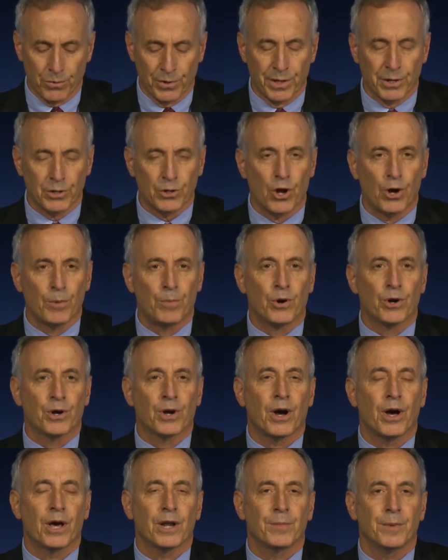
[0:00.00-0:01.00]
global
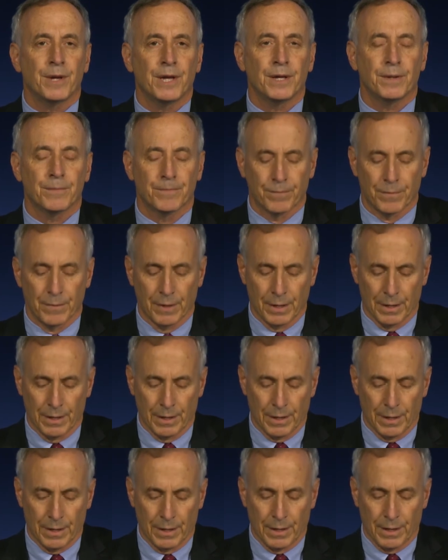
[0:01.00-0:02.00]
economy,
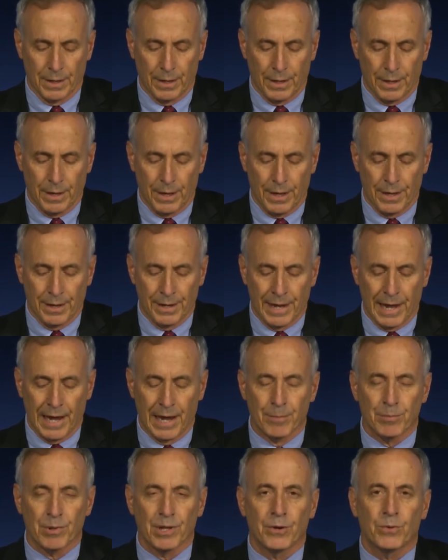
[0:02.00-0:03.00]
and
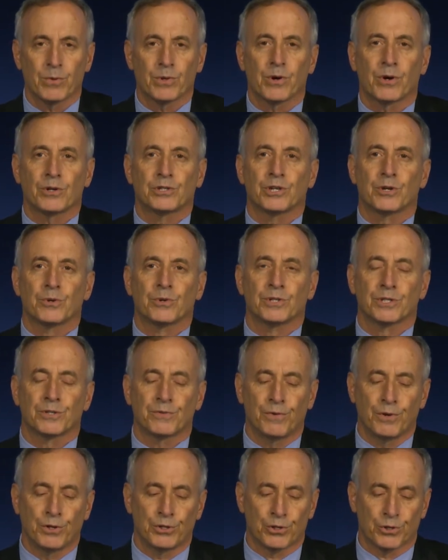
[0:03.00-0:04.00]
gambling with our children's
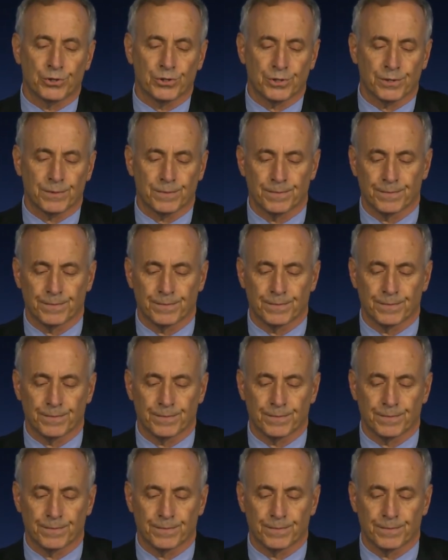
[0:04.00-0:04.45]
futures.